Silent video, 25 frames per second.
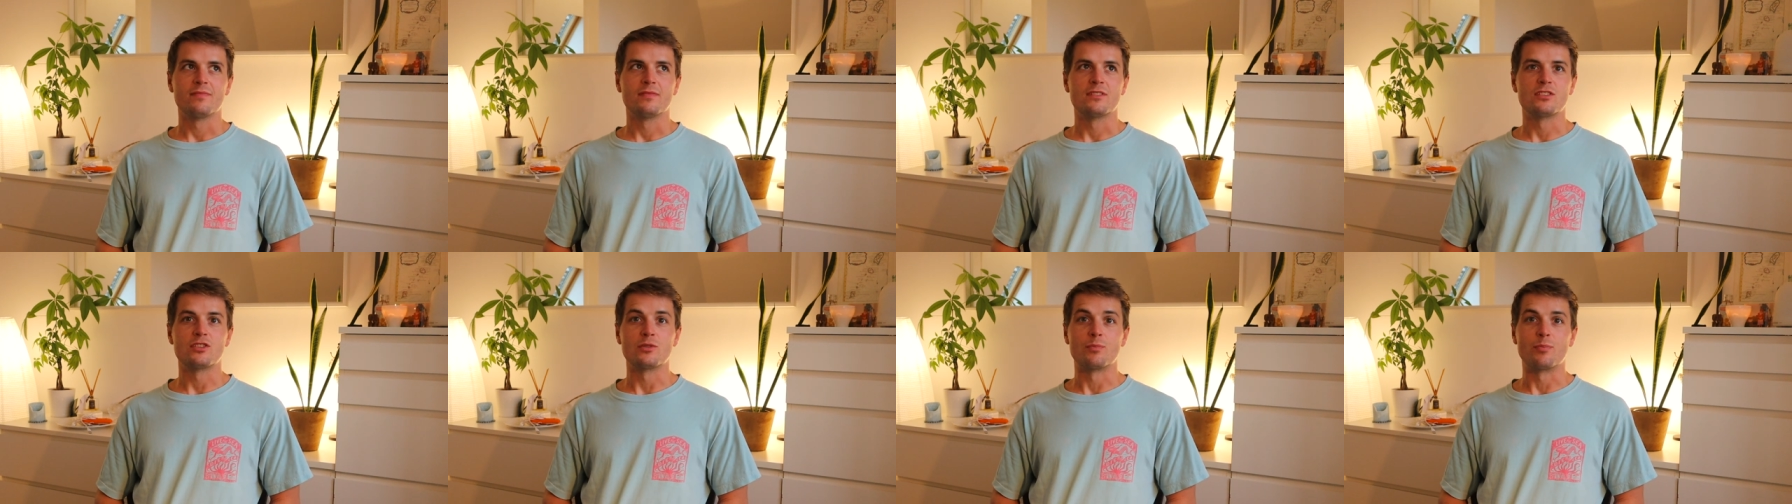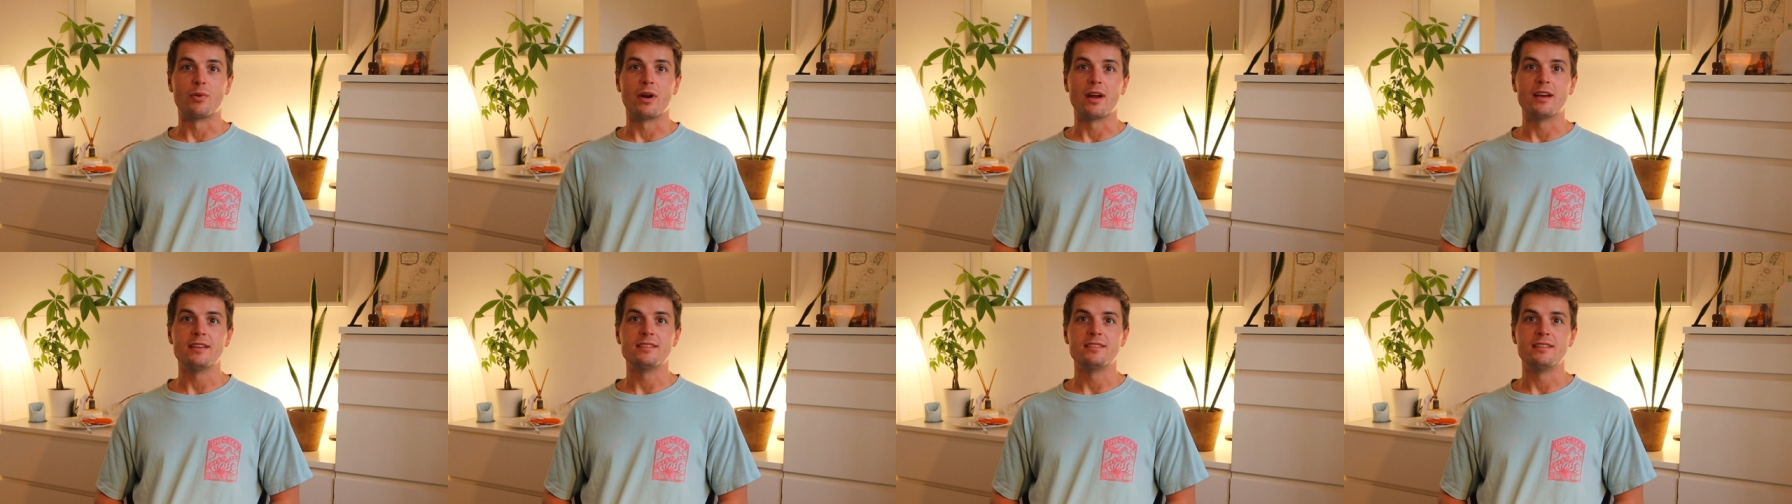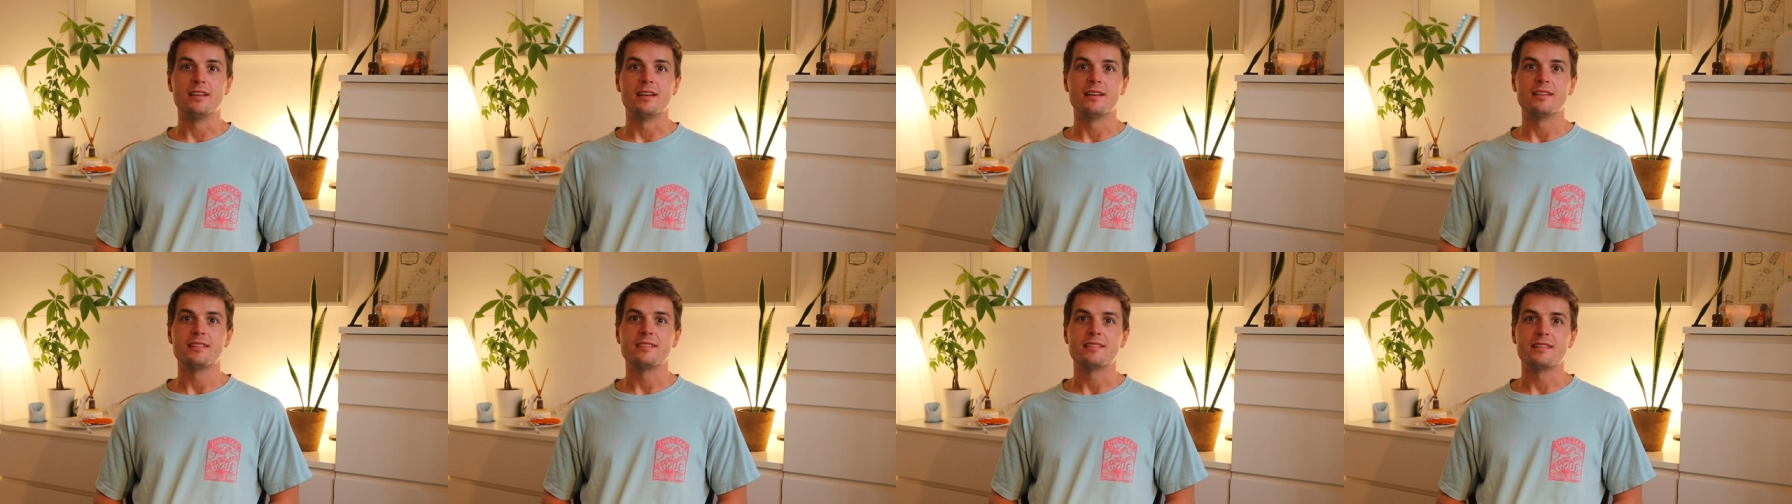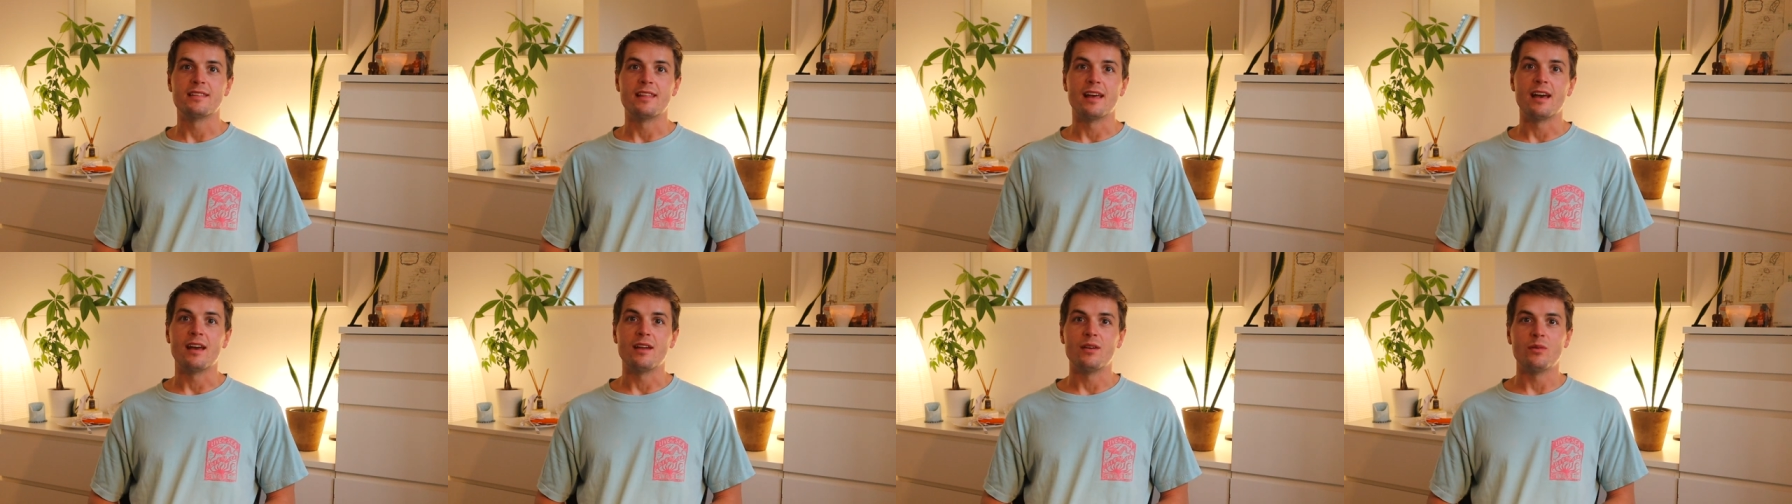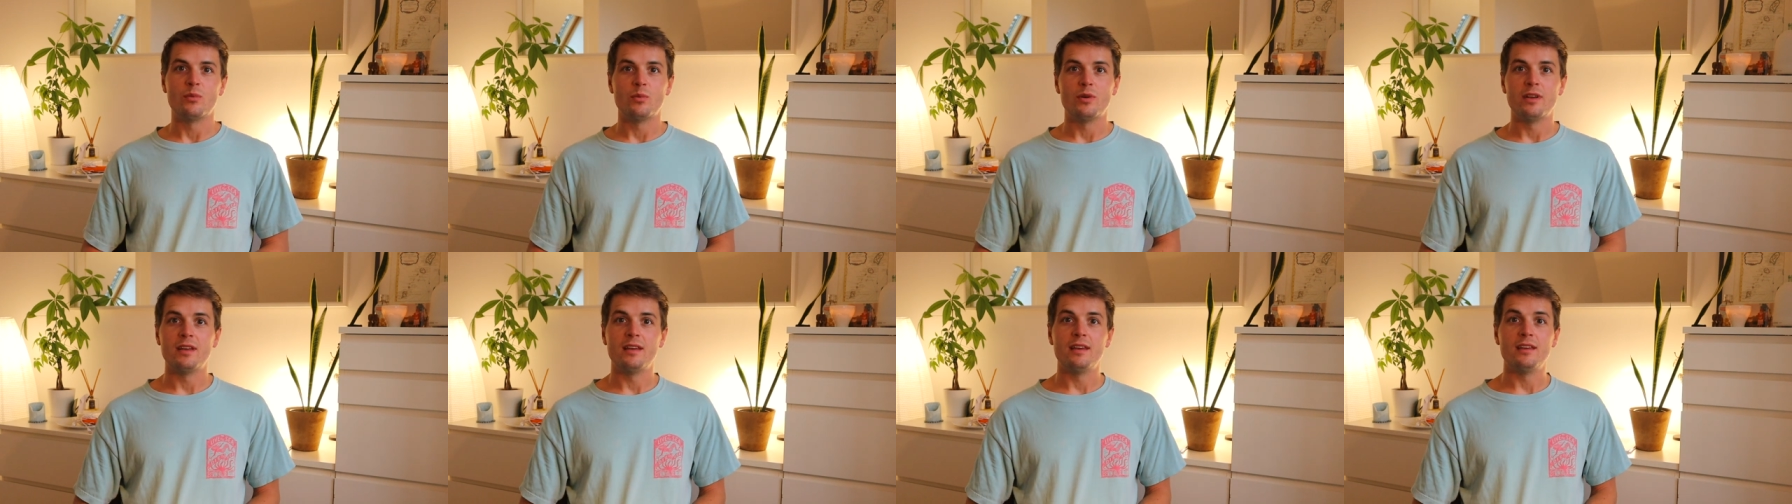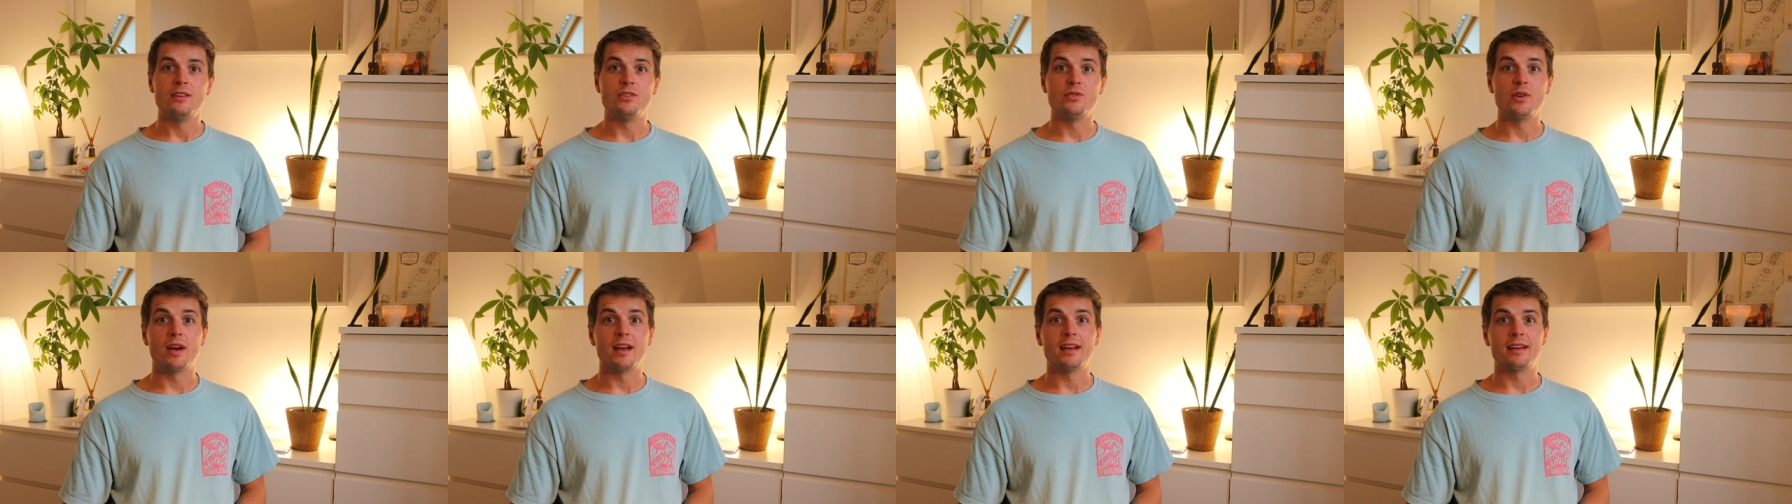surprised us that
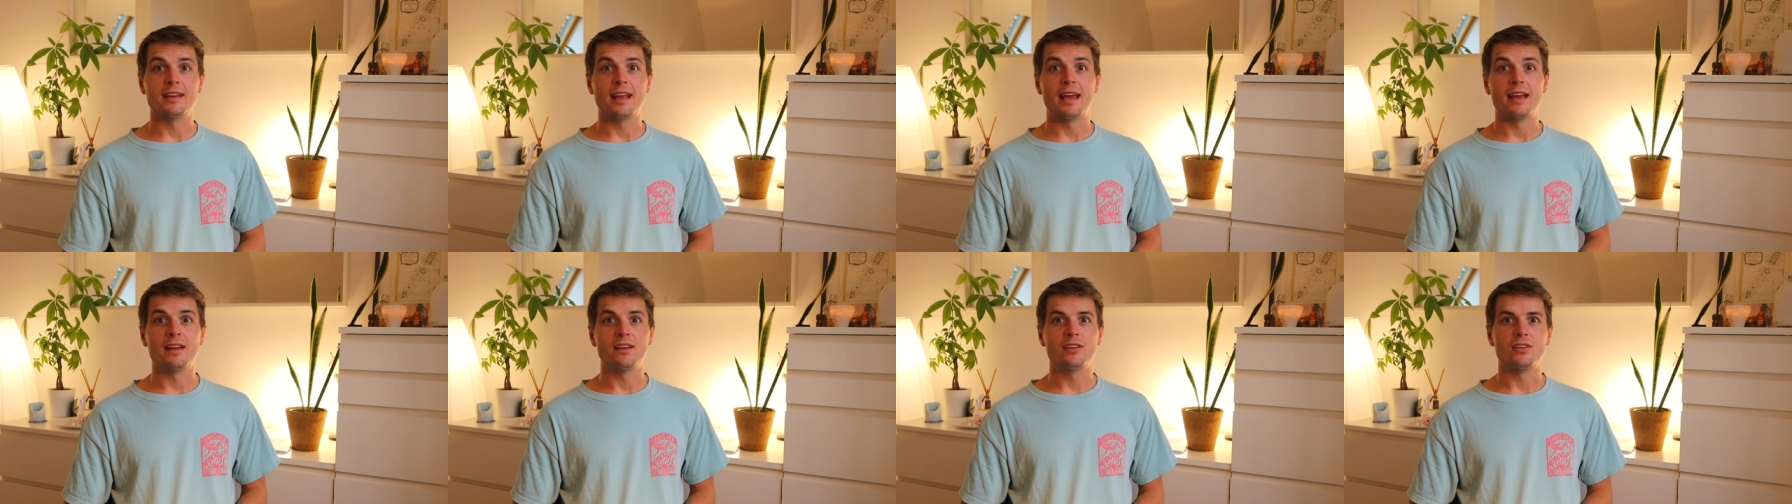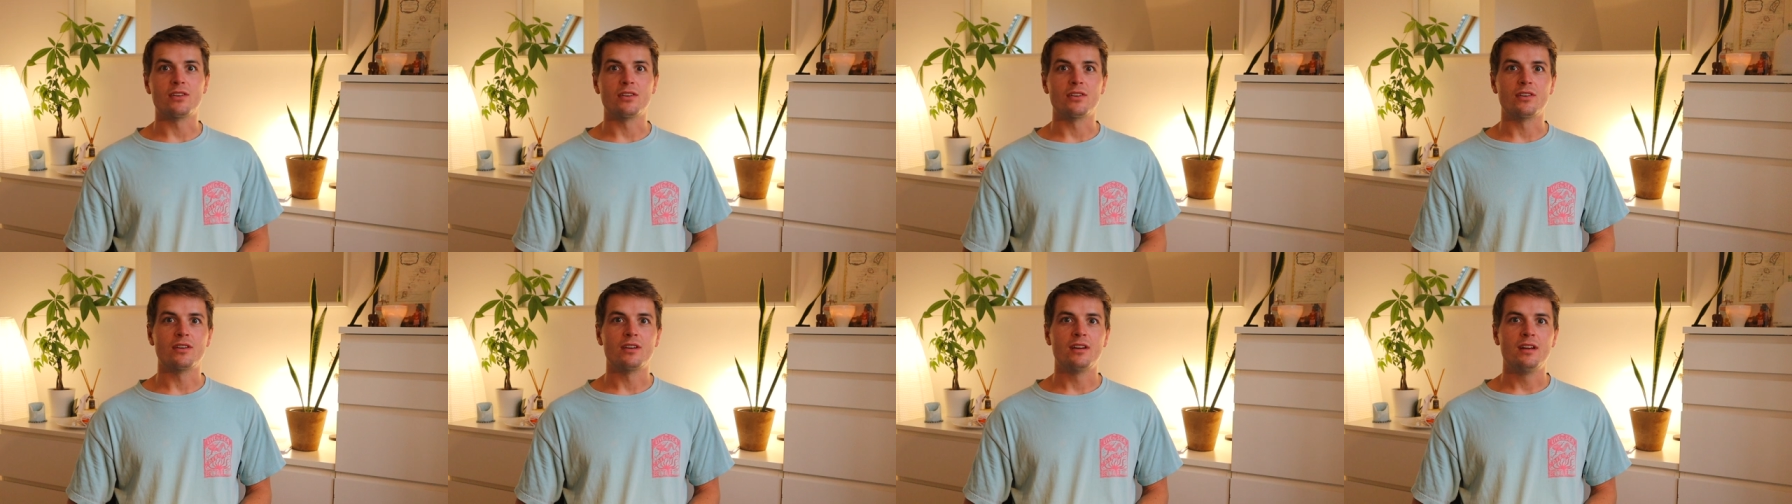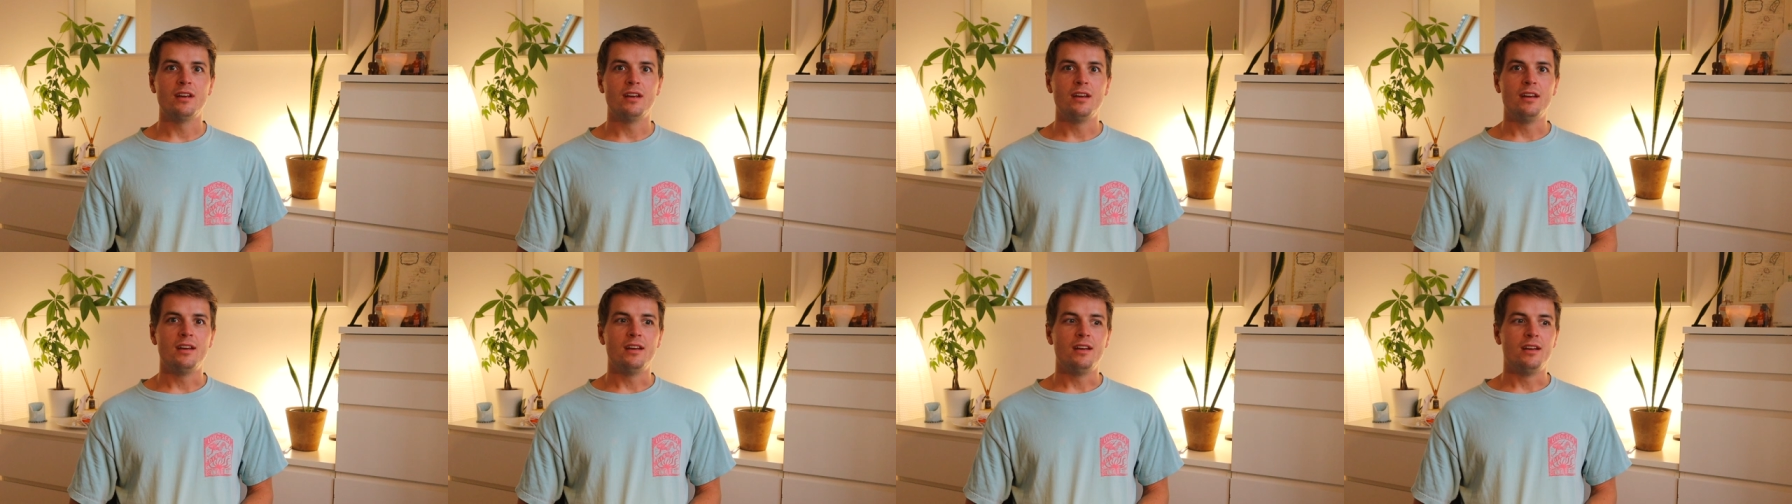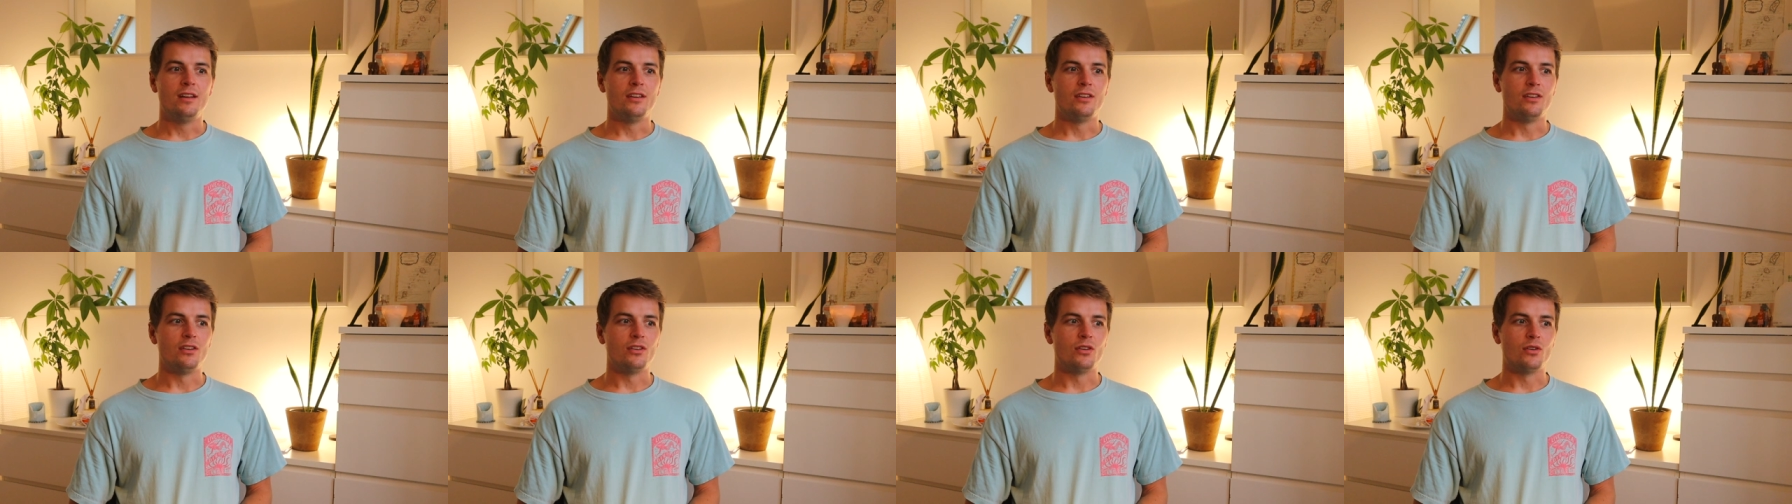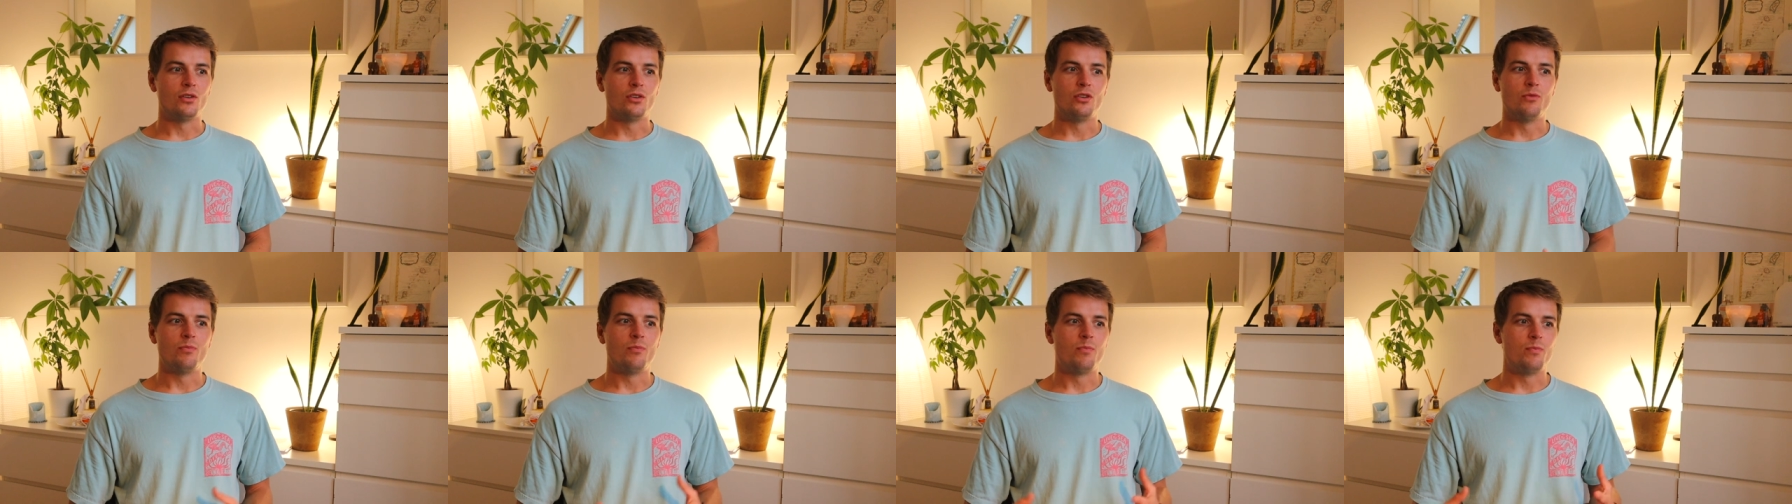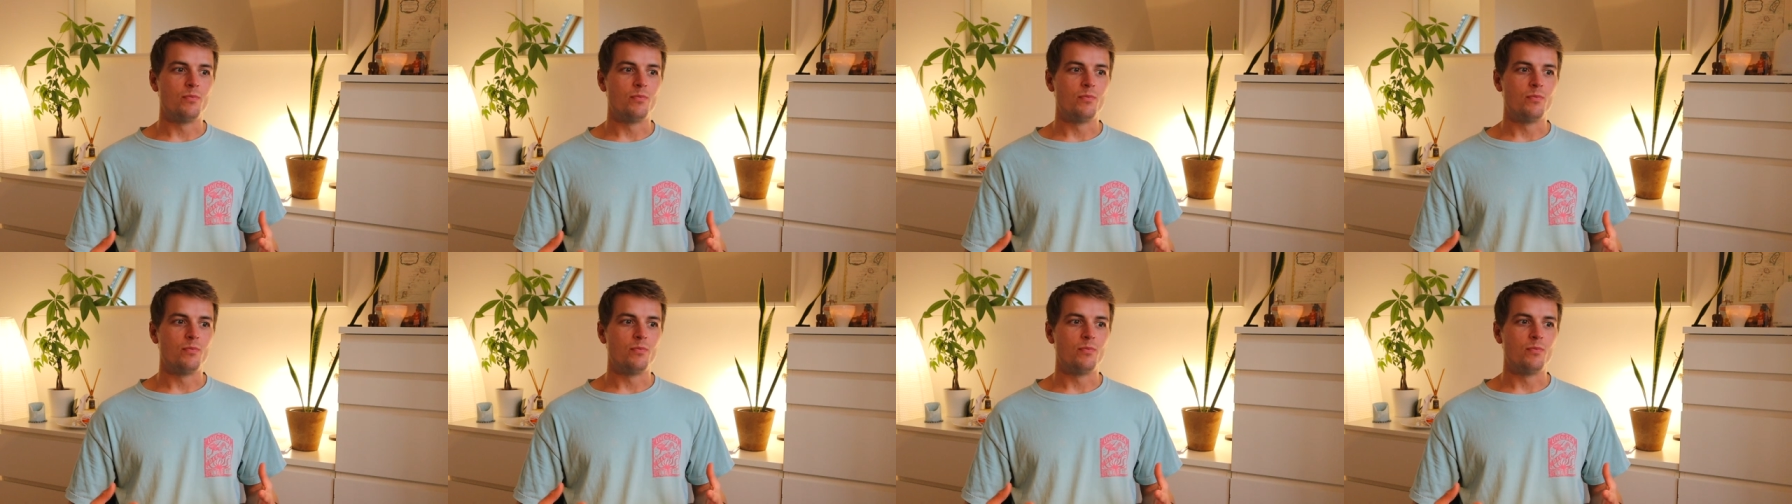we dragged anchor. You know, you,